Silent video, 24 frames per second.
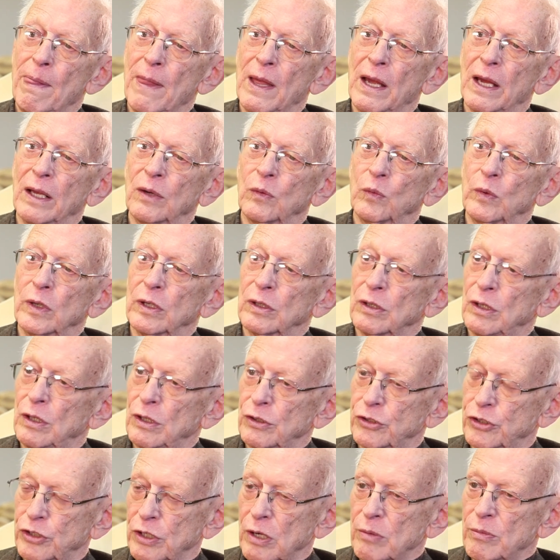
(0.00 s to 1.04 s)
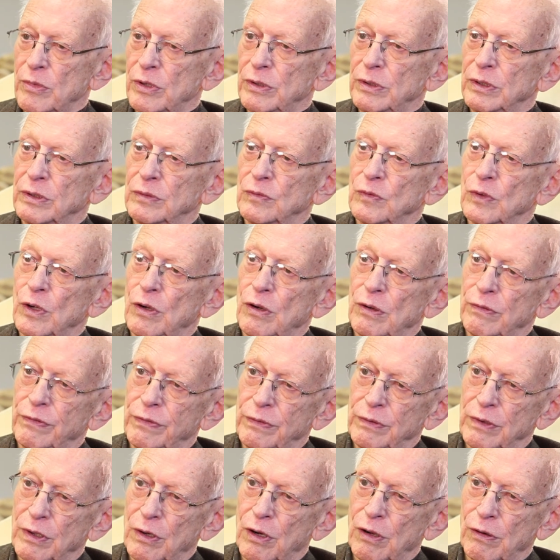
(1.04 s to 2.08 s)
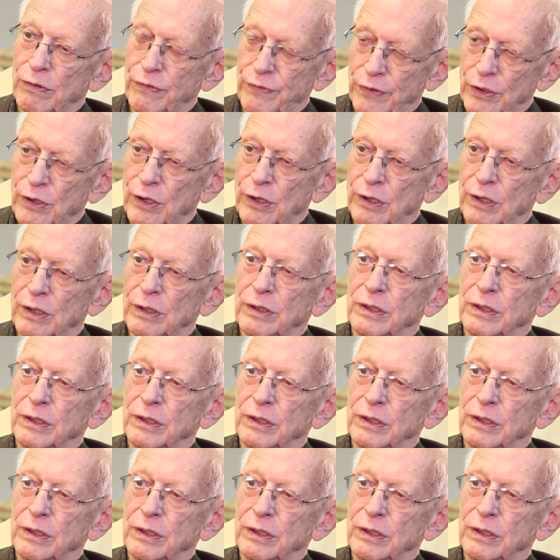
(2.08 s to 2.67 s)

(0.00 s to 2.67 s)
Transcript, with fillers: and went all summer and all, all fall,